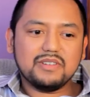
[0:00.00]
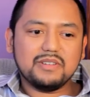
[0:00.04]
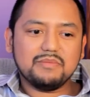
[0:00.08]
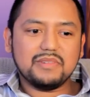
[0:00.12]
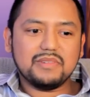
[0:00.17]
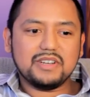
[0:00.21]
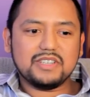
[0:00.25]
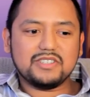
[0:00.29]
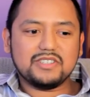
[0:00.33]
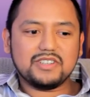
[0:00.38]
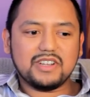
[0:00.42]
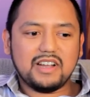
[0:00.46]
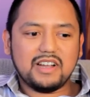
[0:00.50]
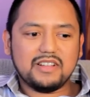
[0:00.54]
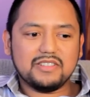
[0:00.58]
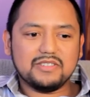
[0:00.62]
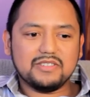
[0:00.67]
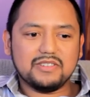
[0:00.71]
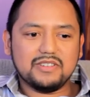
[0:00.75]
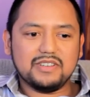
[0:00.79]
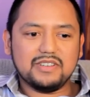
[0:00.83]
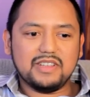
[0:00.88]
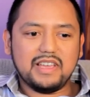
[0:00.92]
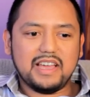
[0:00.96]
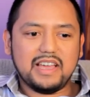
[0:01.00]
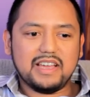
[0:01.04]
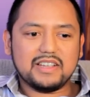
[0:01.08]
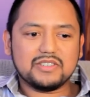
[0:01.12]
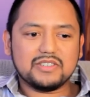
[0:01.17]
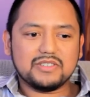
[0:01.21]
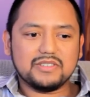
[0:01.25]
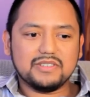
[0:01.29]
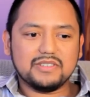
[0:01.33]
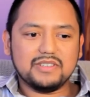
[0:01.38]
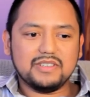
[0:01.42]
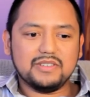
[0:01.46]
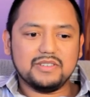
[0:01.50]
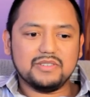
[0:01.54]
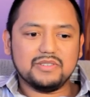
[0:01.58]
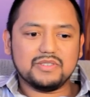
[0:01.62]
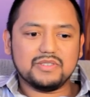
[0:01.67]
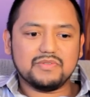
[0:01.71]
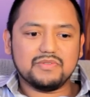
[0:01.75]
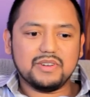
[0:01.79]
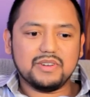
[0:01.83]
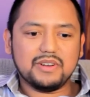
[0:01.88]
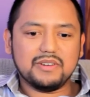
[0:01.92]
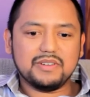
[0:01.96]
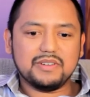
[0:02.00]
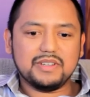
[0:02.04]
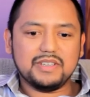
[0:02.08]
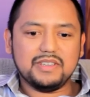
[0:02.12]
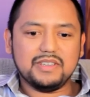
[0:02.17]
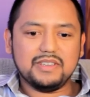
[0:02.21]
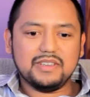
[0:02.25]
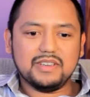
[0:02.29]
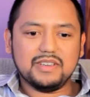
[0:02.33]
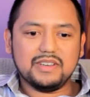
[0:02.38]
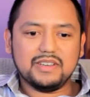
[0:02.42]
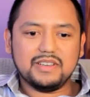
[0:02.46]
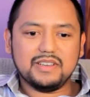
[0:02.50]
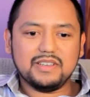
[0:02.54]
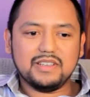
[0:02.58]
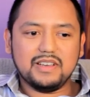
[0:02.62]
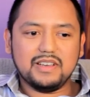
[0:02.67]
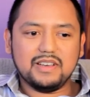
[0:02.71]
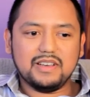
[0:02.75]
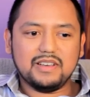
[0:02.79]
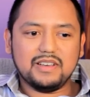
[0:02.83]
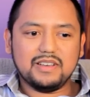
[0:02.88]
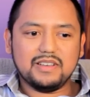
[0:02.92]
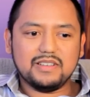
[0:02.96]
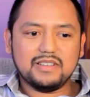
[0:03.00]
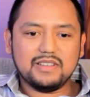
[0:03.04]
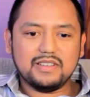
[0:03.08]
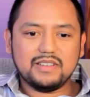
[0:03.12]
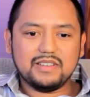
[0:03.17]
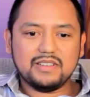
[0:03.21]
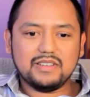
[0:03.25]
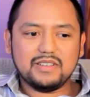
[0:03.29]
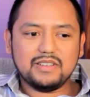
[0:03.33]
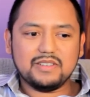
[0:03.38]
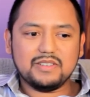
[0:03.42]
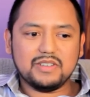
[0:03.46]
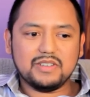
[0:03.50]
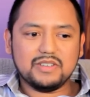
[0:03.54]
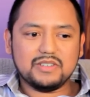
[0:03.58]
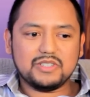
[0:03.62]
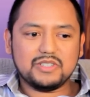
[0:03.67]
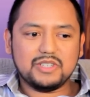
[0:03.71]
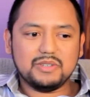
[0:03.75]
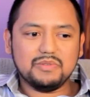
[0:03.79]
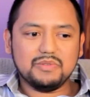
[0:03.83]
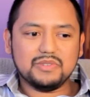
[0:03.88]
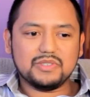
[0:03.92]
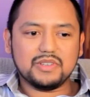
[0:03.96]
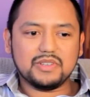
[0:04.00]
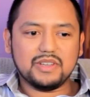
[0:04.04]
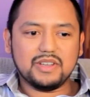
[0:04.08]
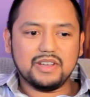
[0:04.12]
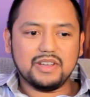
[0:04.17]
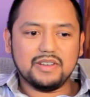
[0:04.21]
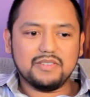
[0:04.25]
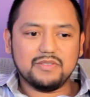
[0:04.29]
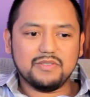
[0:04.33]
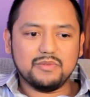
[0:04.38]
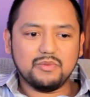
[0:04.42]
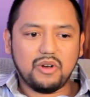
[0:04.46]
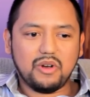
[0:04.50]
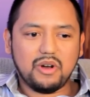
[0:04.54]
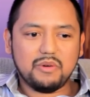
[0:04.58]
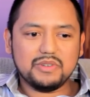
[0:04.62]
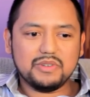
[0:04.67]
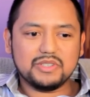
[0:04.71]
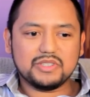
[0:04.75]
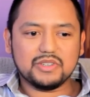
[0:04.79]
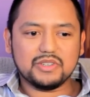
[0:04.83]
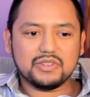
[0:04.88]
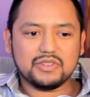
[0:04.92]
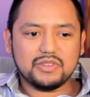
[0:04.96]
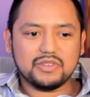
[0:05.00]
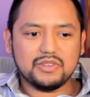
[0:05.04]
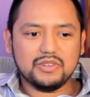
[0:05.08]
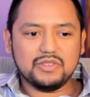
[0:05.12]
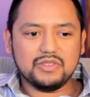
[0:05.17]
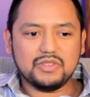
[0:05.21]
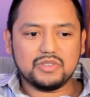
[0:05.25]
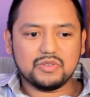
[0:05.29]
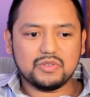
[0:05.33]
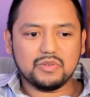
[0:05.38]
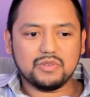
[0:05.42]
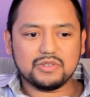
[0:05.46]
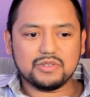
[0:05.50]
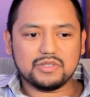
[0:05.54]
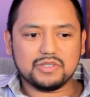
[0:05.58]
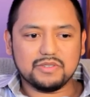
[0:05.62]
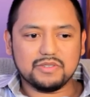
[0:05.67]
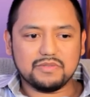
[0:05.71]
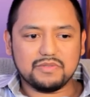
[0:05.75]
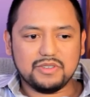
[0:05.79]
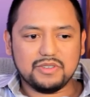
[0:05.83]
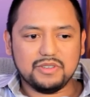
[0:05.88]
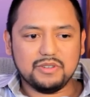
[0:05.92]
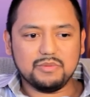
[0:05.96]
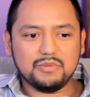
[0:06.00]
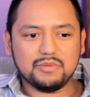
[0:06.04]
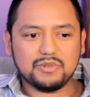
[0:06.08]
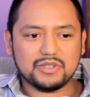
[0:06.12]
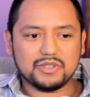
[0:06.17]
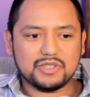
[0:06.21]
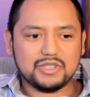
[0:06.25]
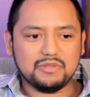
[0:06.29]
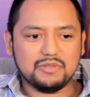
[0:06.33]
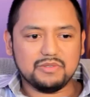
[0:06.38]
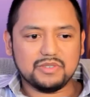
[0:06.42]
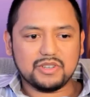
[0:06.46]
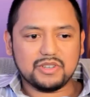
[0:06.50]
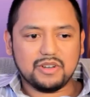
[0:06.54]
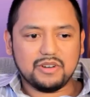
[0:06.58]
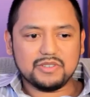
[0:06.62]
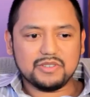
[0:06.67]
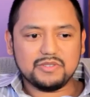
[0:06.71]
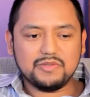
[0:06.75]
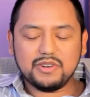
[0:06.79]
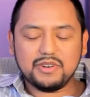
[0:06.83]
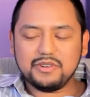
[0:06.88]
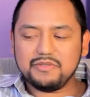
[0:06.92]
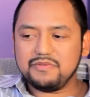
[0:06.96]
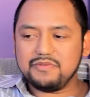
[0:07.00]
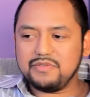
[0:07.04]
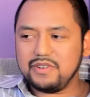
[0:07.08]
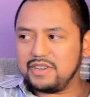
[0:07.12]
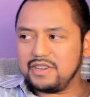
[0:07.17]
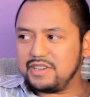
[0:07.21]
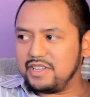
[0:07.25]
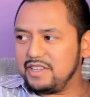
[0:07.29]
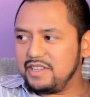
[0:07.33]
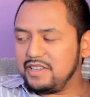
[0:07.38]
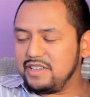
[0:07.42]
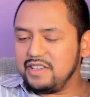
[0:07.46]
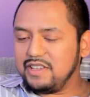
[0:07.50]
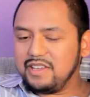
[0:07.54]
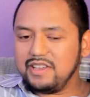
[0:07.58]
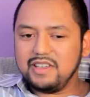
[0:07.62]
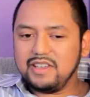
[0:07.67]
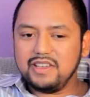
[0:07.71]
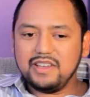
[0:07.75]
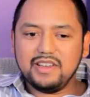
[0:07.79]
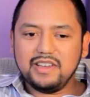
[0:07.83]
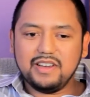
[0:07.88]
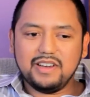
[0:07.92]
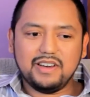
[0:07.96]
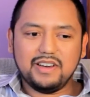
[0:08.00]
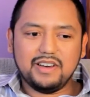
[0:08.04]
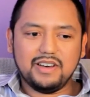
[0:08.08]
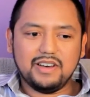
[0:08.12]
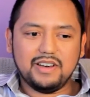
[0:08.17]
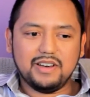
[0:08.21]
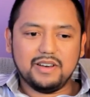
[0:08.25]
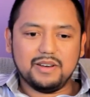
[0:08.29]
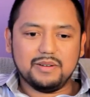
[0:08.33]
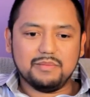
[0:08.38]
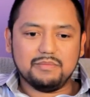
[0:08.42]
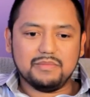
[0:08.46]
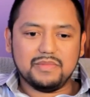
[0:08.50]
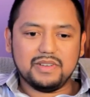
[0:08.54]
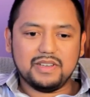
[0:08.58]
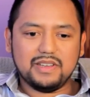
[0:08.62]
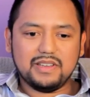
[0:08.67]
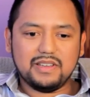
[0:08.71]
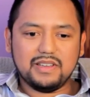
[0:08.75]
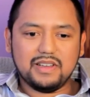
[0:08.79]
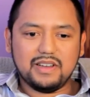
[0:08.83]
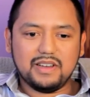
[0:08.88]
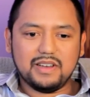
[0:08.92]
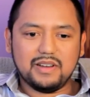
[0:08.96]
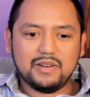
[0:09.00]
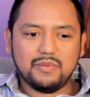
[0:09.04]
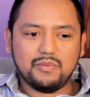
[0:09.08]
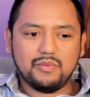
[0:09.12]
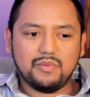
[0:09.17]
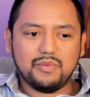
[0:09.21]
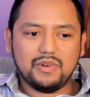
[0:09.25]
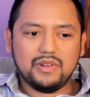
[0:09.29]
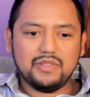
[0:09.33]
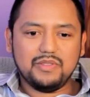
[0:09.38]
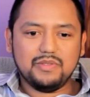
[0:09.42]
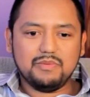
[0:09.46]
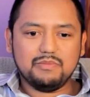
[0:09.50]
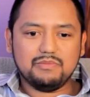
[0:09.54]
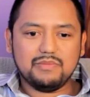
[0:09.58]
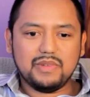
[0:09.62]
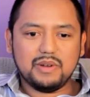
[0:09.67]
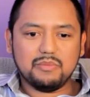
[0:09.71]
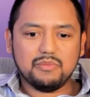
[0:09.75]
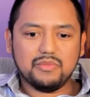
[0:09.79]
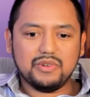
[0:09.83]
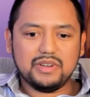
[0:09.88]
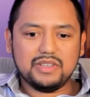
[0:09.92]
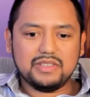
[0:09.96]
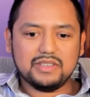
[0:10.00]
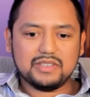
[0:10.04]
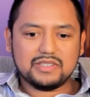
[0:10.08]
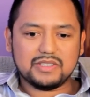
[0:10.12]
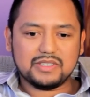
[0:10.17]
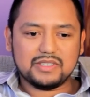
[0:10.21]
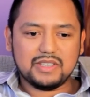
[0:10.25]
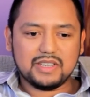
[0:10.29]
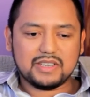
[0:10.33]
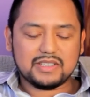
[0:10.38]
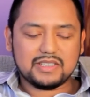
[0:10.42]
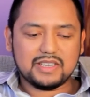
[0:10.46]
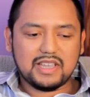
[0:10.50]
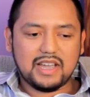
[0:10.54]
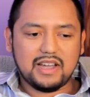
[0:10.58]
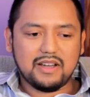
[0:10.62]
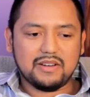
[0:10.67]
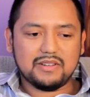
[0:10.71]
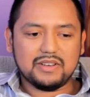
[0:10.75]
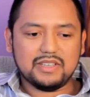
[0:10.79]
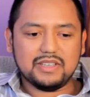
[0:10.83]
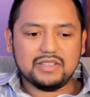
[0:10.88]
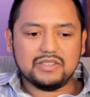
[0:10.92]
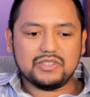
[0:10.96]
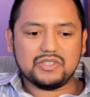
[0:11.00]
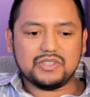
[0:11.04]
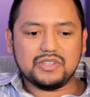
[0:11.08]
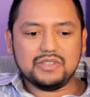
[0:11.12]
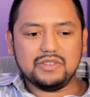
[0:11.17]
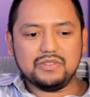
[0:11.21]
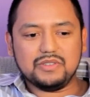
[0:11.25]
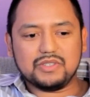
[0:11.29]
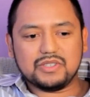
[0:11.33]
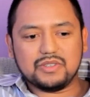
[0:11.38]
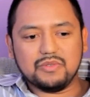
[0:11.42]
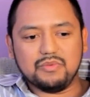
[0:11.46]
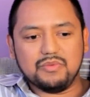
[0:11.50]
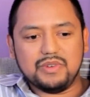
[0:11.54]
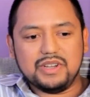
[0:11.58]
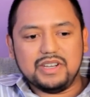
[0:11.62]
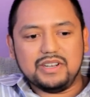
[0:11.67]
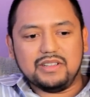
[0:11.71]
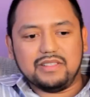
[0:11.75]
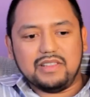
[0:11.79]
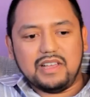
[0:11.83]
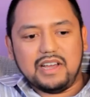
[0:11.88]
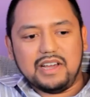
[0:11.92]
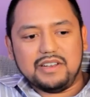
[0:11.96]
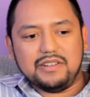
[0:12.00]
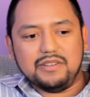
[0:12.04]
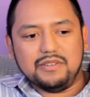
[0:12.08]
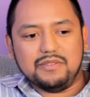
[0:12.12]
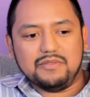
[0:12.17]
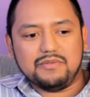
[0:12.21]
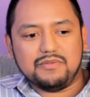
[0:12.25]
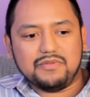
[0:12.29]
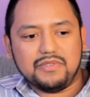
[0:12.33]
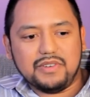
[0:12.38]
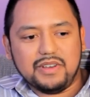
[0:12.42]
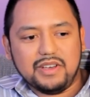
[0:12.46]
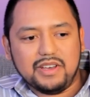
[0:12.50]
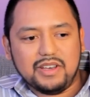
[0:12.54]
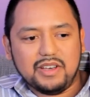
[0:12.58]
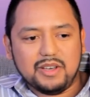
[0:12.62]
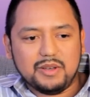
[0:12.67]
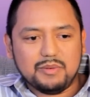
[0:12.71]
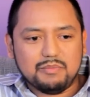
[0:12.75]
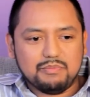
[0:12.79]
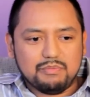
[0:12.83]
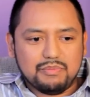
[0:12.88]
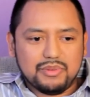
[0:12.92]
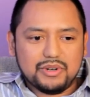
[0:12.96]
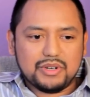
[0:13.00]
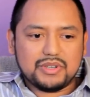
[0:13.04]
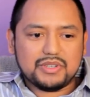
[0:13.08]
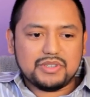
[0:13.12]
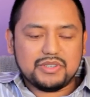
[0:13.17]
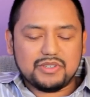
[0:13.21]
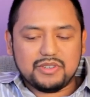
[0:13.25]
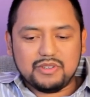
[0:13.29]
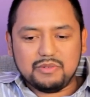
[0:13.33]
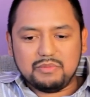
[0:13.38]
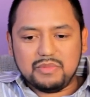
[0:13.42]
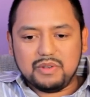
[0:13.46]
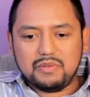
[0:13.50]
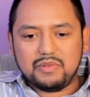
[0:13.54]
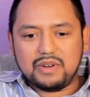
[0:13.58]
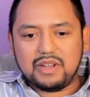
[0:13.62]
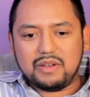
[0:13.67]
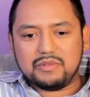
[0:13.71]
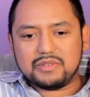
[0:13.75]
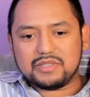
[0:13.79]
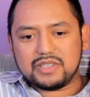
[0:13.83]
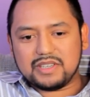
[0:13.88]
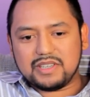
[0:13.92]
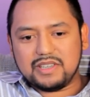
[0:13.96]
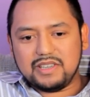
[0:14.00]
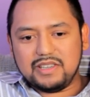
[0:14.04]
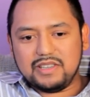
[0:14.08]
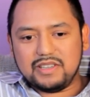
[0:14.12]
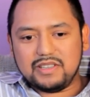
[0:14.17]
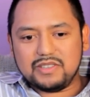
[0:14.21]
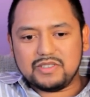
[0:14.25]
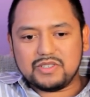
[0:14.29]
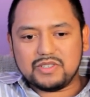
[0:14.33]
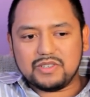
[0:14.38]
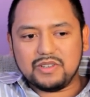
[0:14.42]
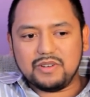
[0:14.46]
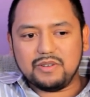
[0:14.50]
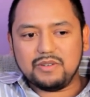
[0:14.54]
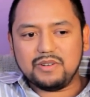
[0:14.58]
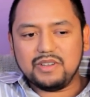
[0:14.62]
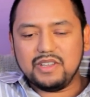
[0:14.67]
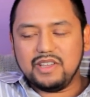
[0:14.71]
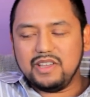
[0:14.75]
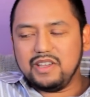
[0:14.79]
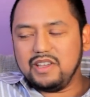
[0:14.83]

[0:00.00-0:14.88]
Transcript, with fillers: in my childhood actually was very. Uh, uh, she was always a good source of humor. She was always very mm-hmm. funny. Um, one memory that sticks out is she used to read a lot of books to me when I was a kid. So